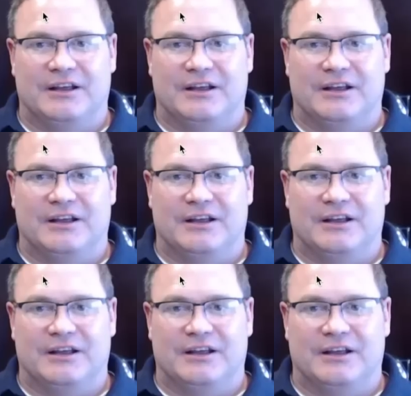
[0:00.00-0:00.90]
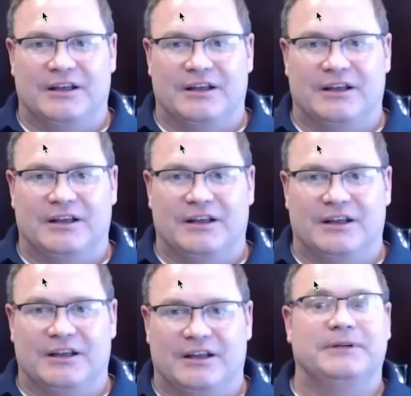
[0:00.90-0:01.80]
So my wife and I had the
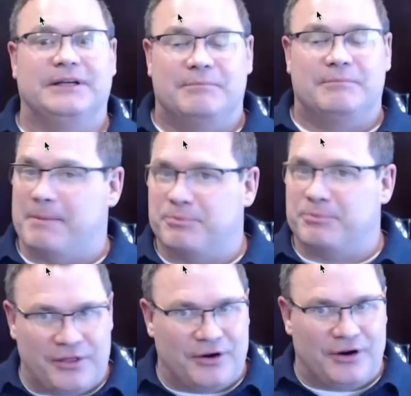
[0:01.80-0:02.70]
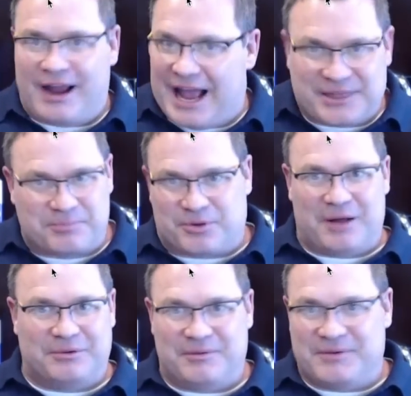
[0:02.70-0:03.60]
problem. My brother had the
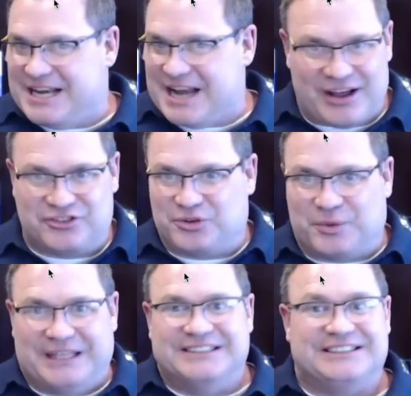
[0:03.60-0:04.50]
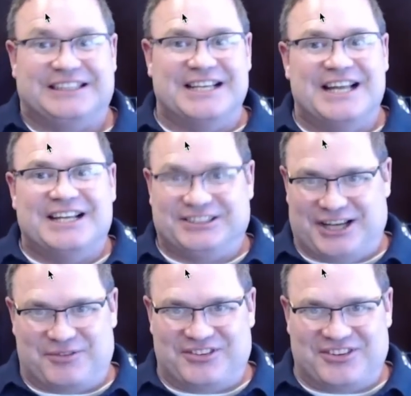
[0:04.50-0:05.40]
problem. He now has twins in
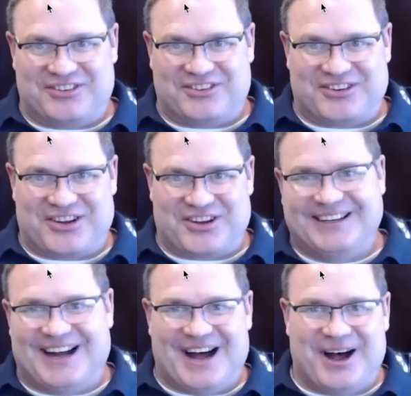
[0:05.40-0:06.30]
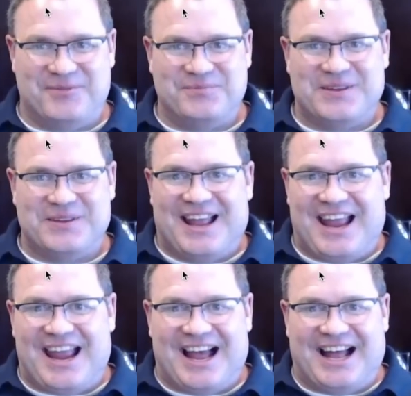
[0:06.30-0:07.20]
San Francisco.
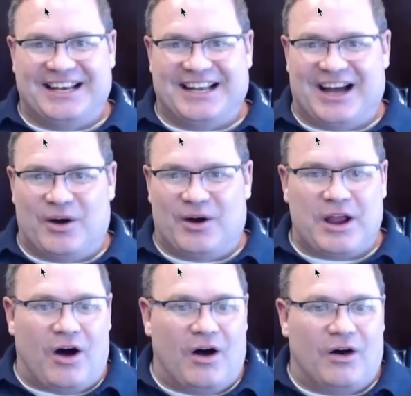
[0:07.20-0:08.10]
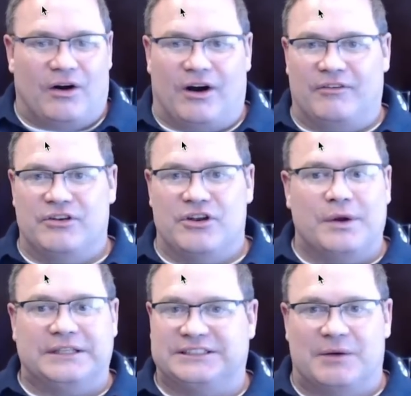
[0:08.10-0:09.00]
We all are
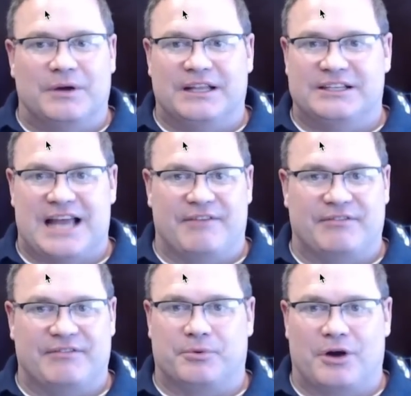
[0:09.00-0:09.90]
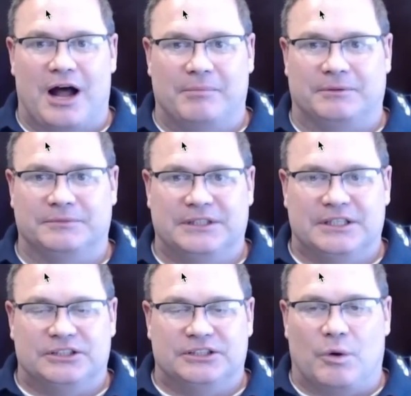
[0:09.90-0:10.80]
knowing someone that's having a problem.
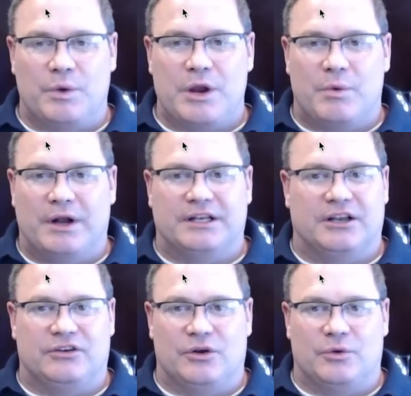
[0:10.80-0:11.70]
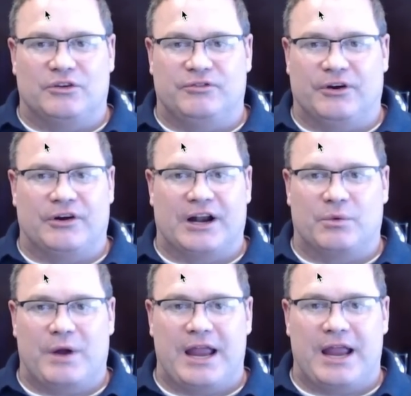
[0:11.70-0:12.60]
So what we wanted to do was figure out
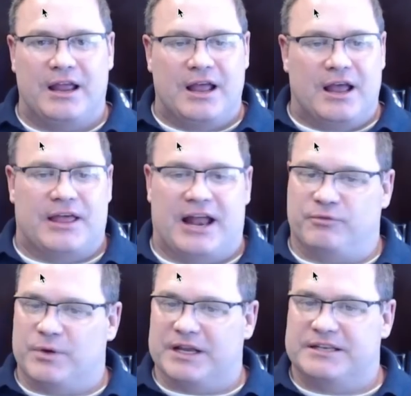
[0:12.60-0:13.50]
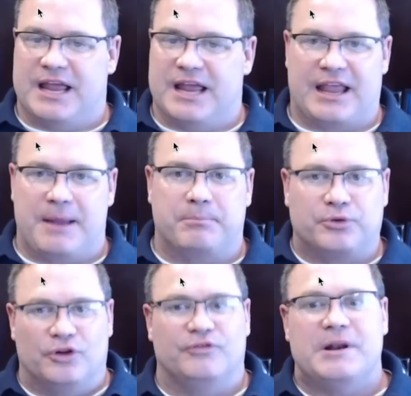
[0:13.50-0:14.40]
a way that if we could take a
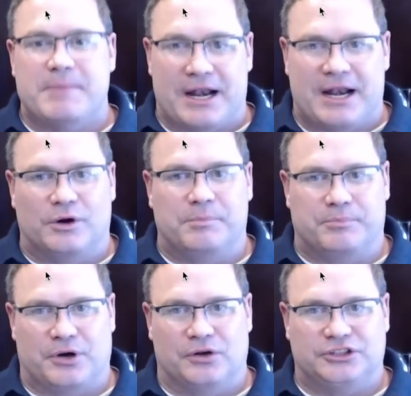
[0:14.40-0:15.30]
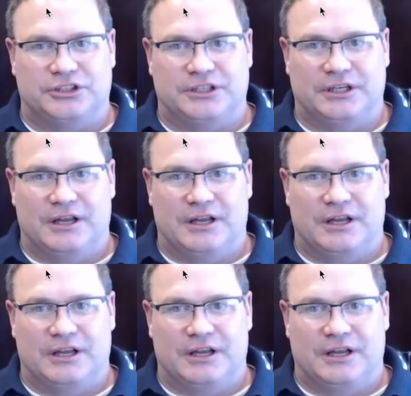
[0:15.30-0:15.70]
proven medical approach